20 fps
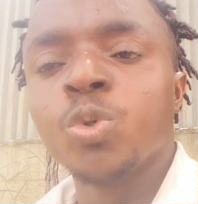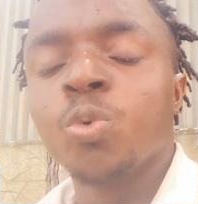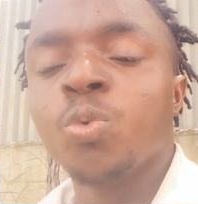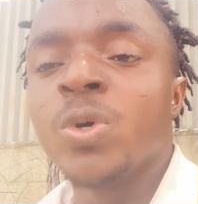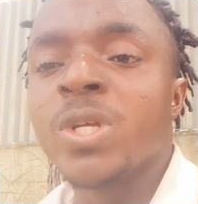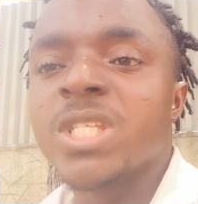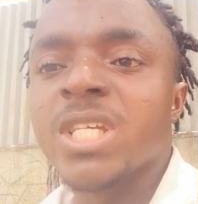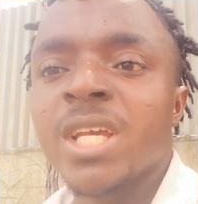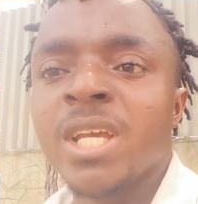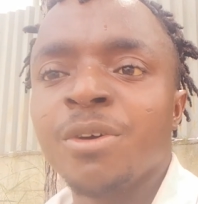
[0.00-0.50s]

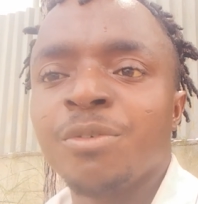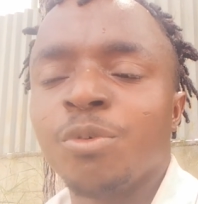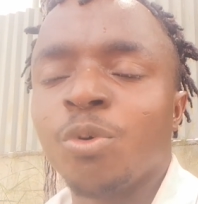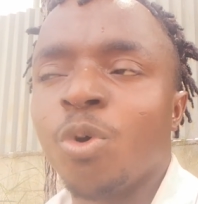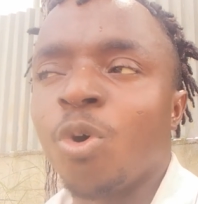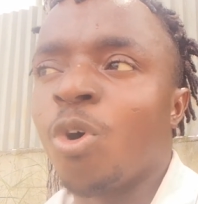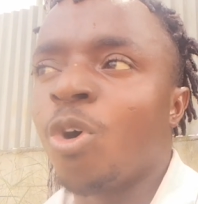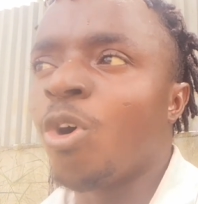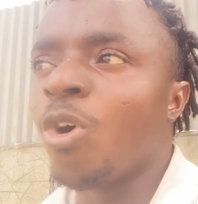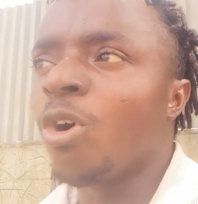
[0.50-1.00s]
with
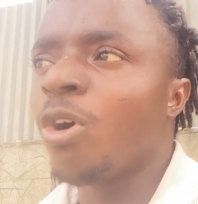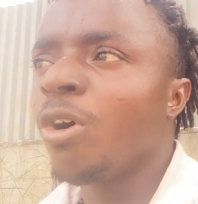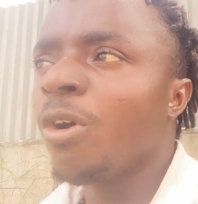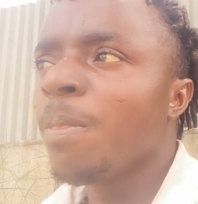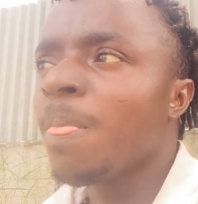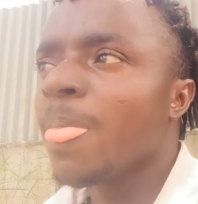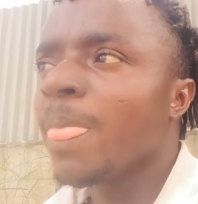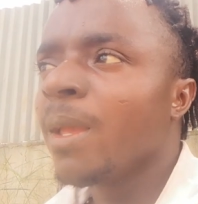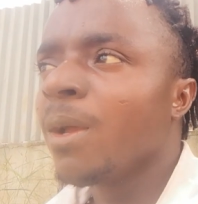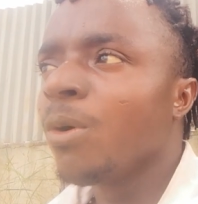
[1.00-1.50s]
evil,
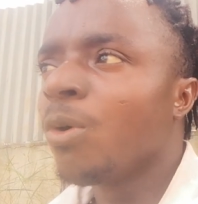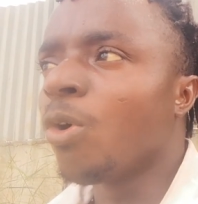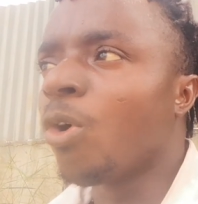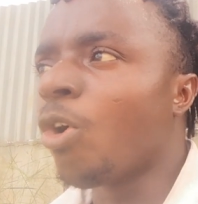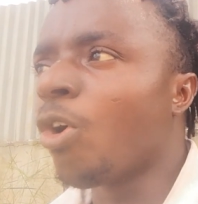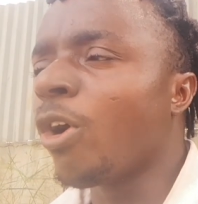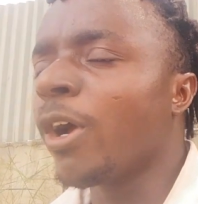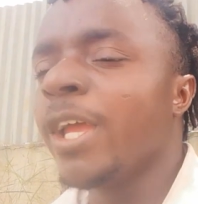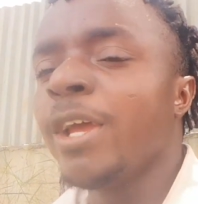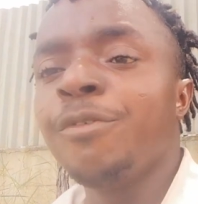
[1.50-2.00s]

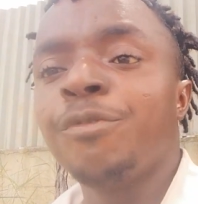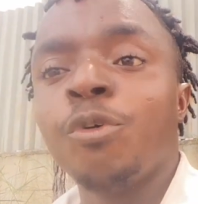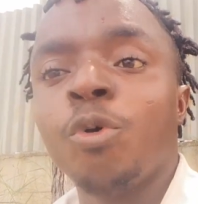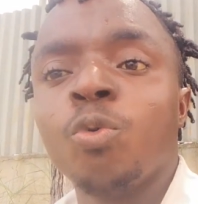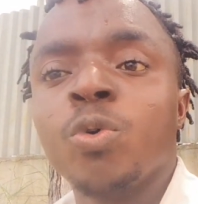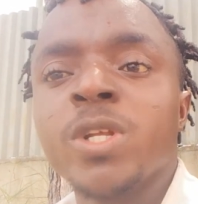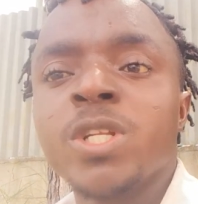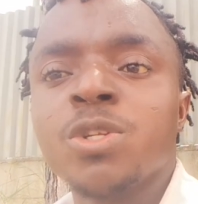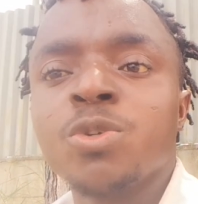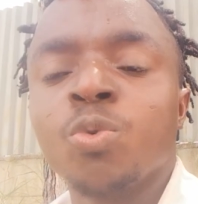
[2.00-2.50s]
or
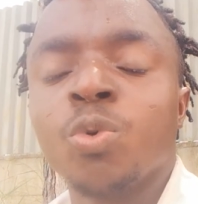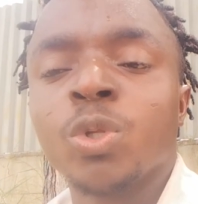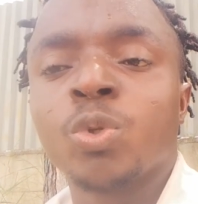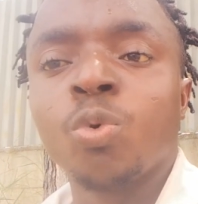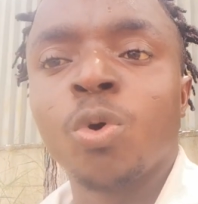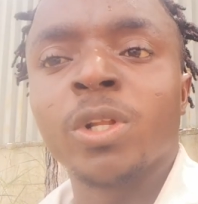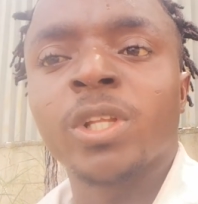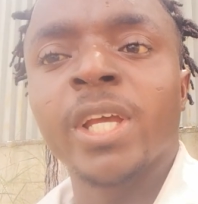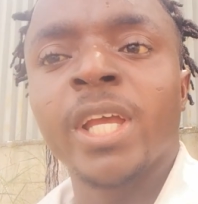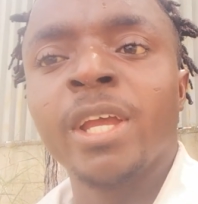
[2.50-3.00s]
evil with
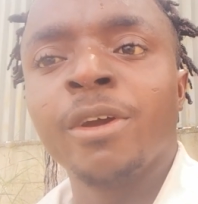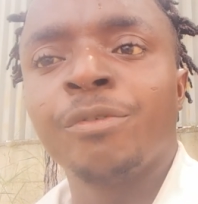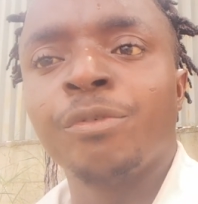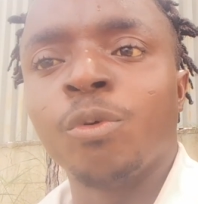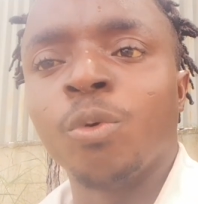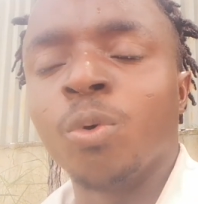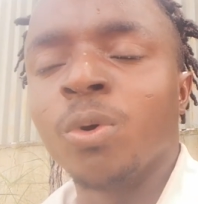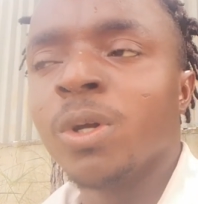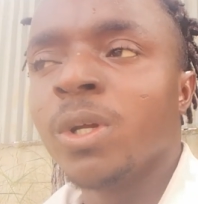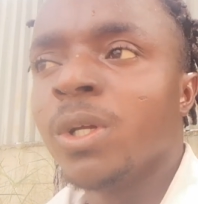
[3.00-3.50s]
what
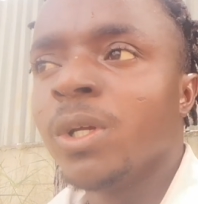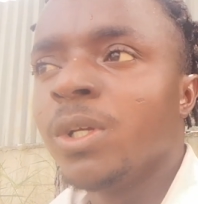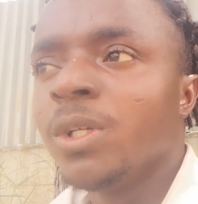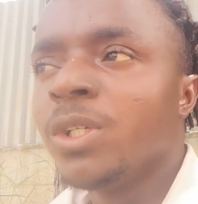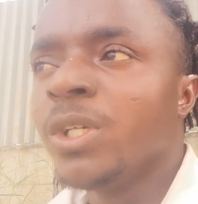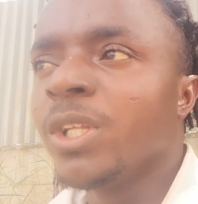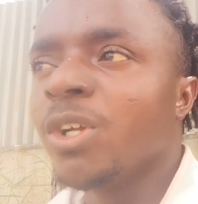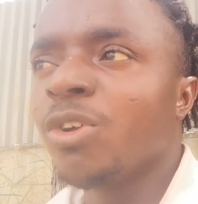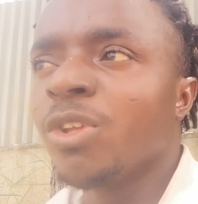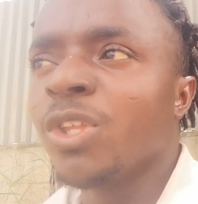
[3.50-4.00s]
evil.
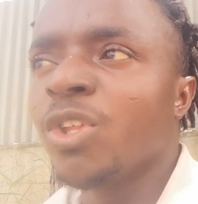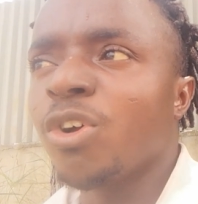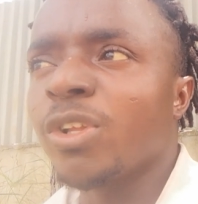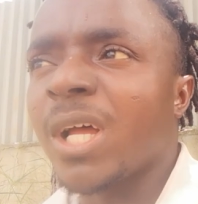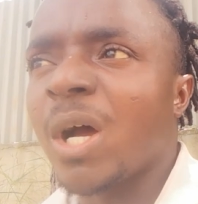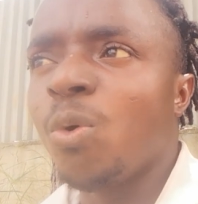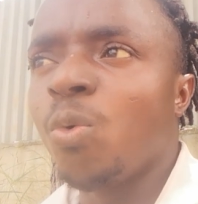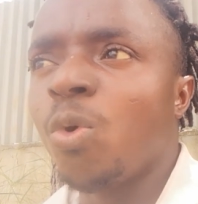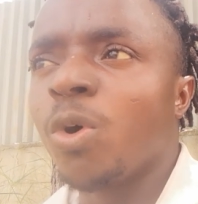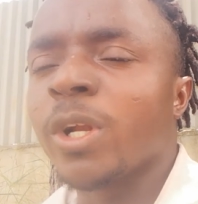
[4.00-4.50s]
In
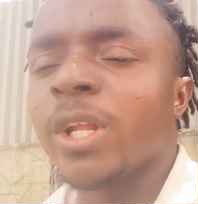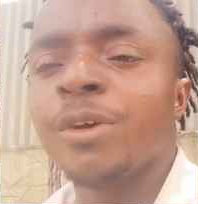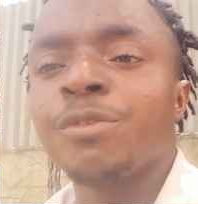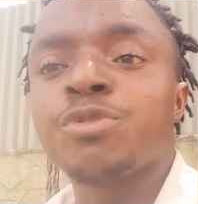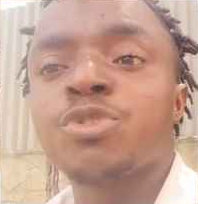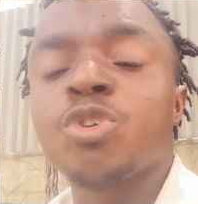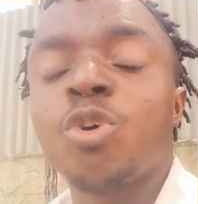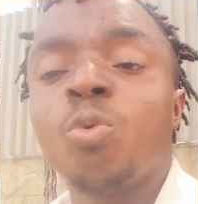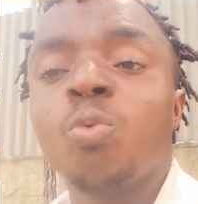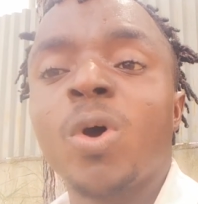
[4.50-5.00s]
other words,
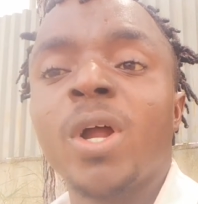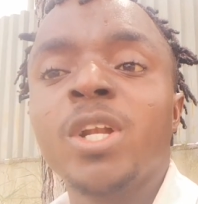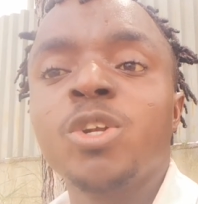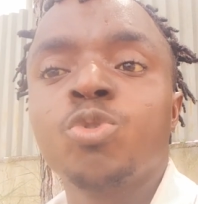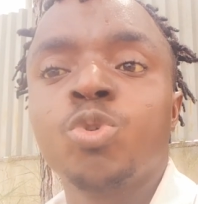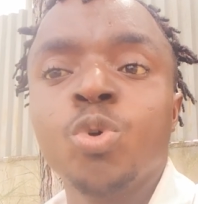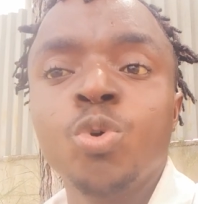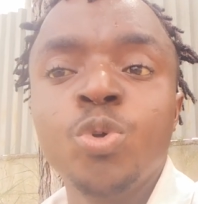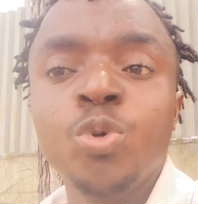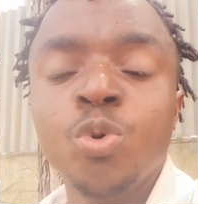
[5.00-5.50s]
if
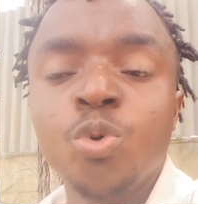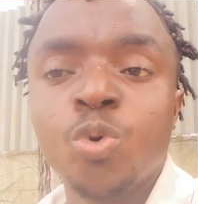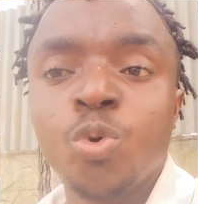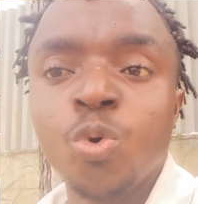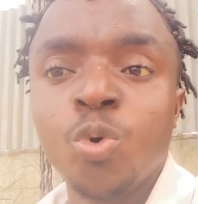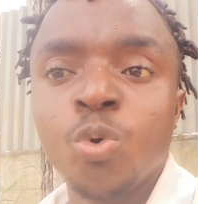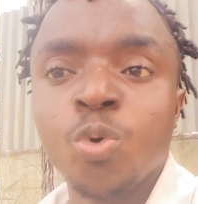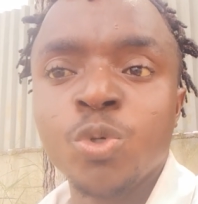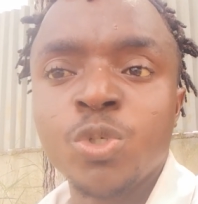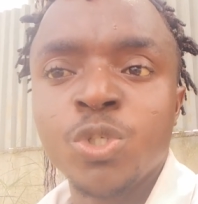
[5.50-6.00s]
someone do you
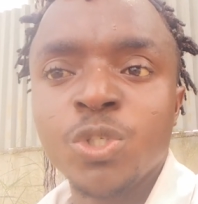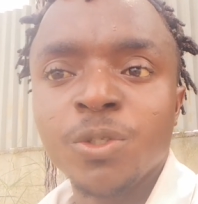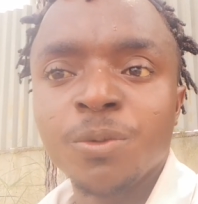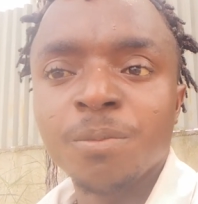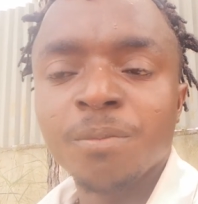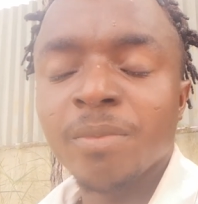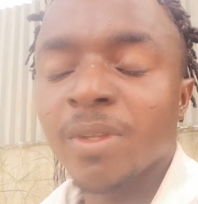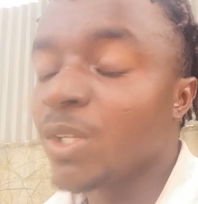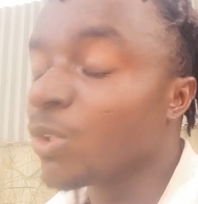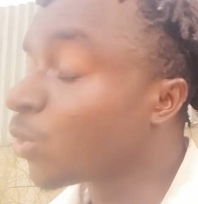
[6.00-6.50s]
good,
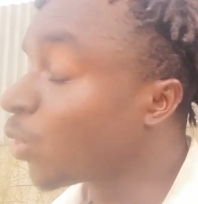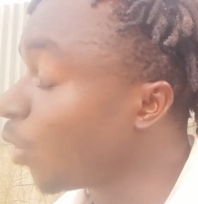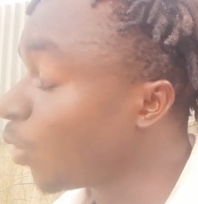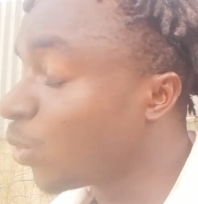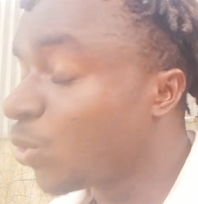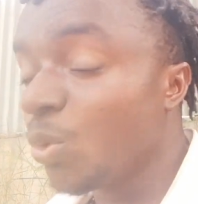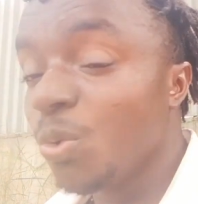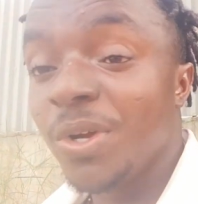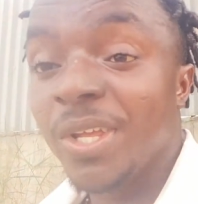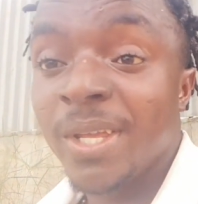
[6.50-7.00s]

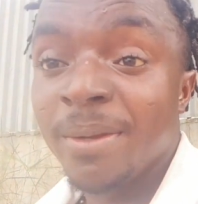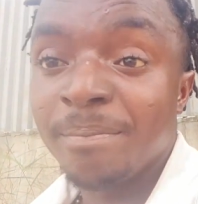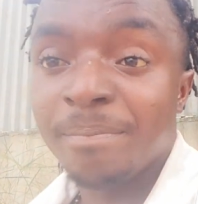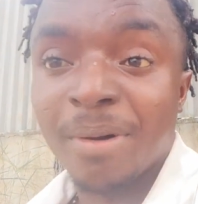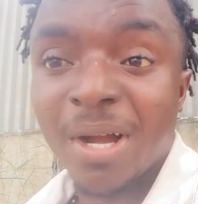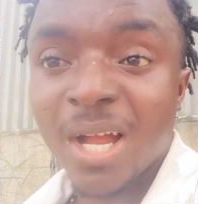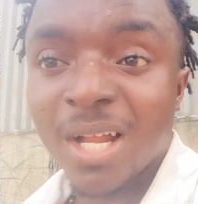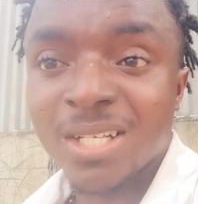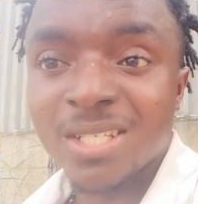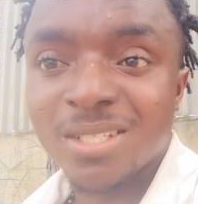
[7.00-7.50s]
don't do him
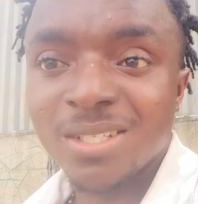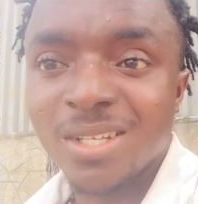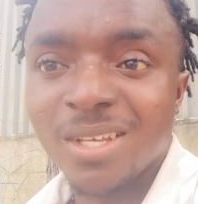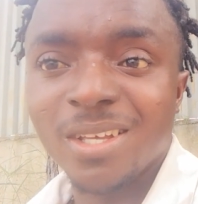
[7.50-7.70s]
bad.